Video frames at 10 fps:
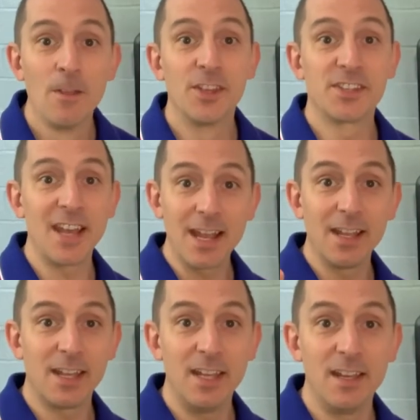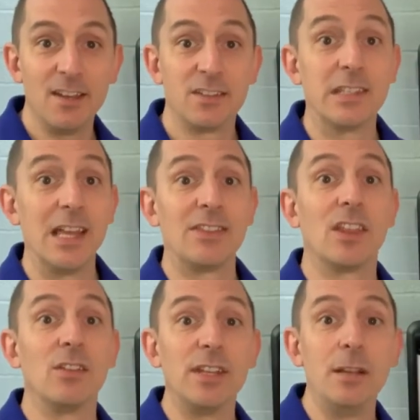The second key is that
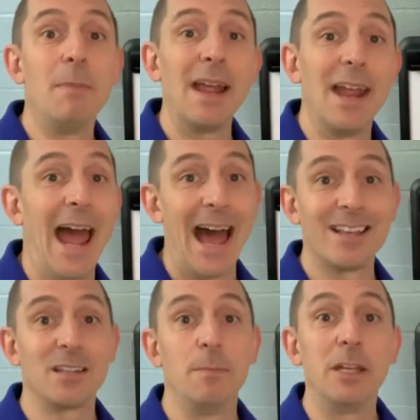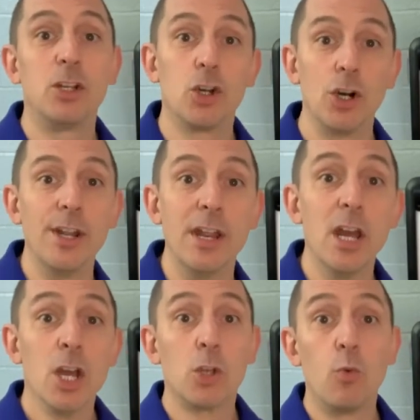the lead magnet has to be good.
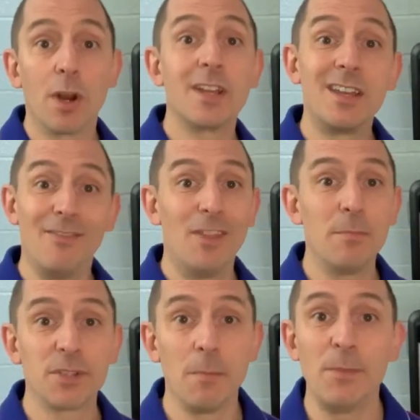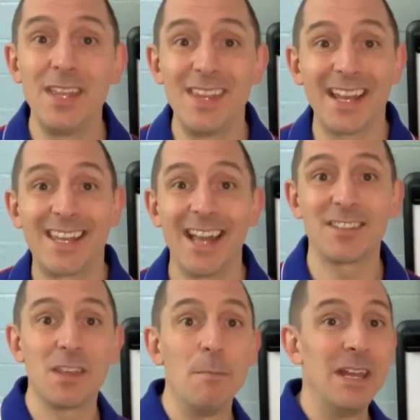You want to give them something that
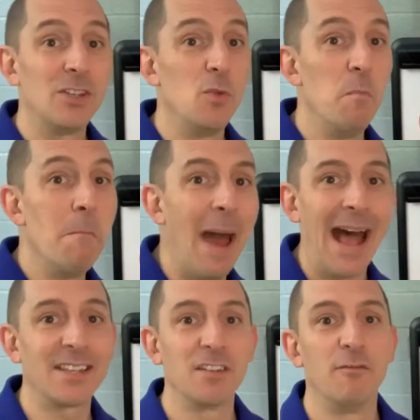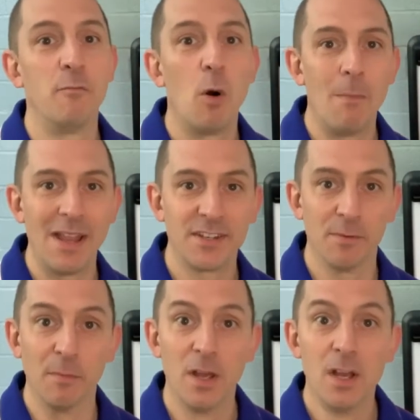gets them into massive momentum.